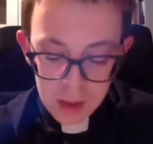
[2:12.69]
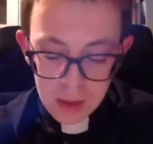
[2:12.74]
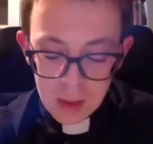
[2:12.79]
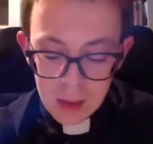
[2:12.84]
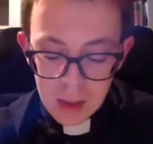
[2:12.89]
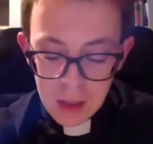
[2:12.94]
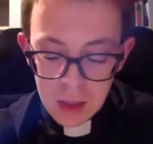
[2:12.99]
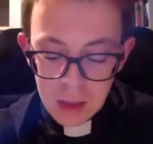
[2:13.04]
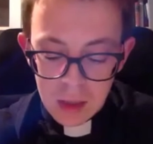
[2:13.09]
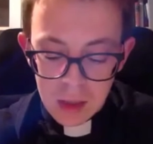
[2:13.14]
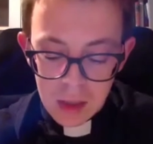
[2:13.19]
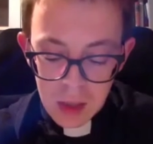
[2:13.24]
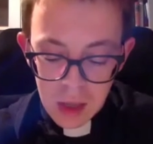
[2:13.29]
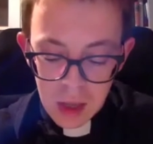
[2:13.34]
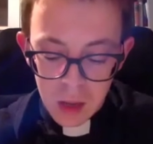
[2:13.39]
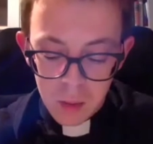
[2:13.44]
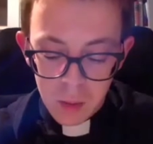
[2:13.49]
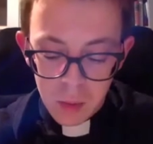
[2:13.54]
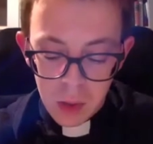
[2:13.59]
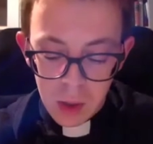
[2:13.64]
key step
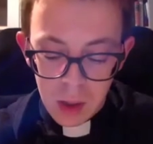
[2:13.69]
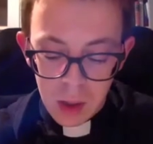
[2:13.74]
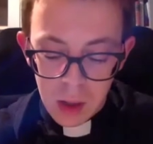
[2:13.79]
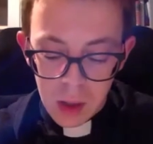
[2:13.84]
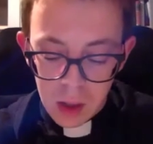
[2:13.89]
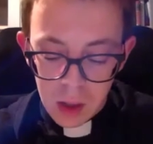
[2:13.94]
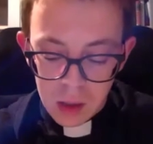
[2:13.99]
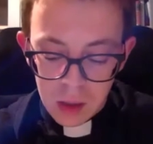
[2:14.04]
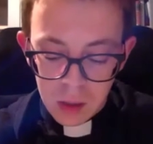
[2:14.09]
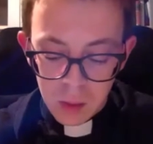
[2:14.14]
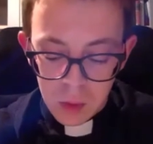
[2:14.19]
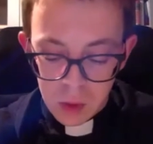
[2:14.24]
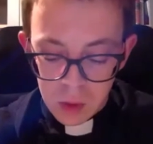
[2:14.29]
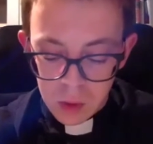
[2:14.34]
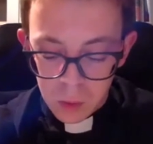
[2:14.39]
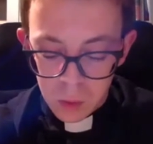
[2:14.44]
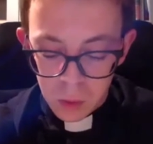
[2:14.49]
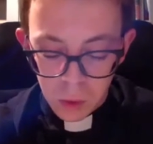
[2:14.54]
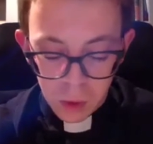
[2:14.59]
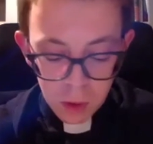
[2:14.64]
in Assmann's work.